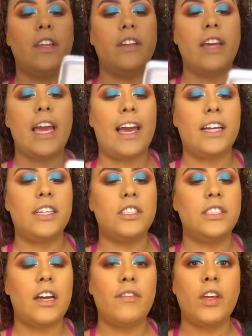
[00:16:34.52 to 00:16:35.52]
They're the
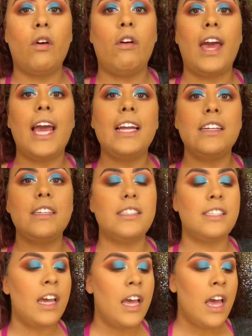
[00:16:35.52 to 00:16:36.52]

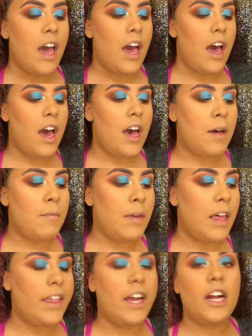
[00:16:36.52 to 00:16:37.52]
HW08.
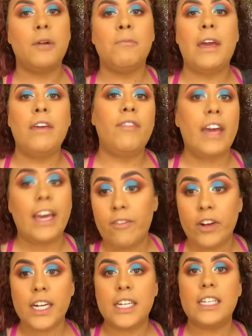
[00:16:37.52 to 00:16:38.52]
They're my favorite.